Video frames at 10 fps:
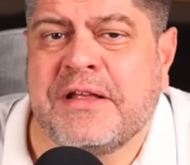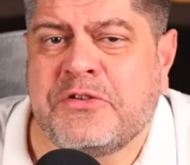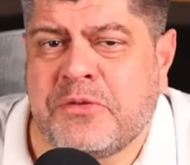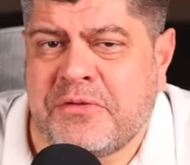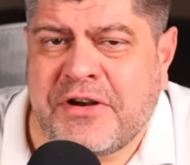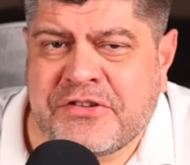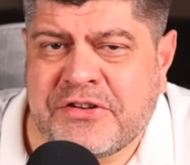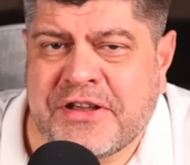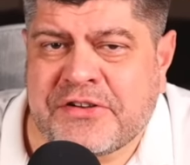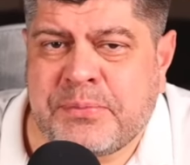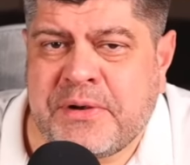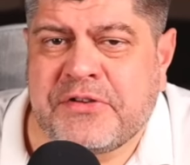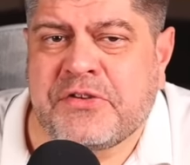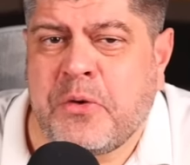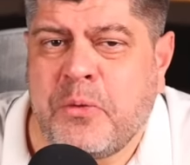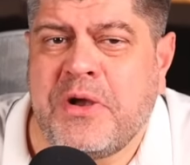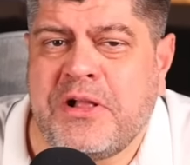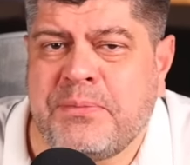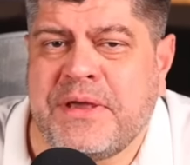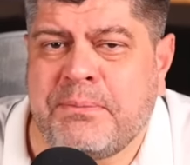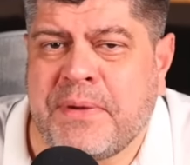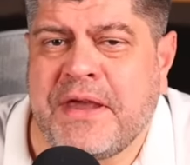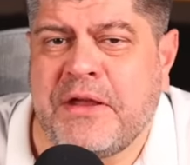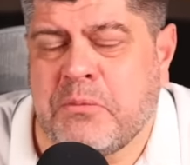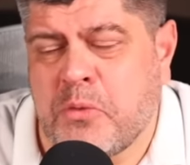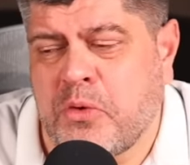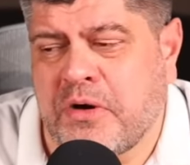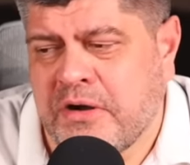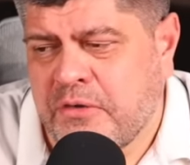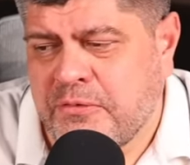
So the Russian taxpayers will be paying more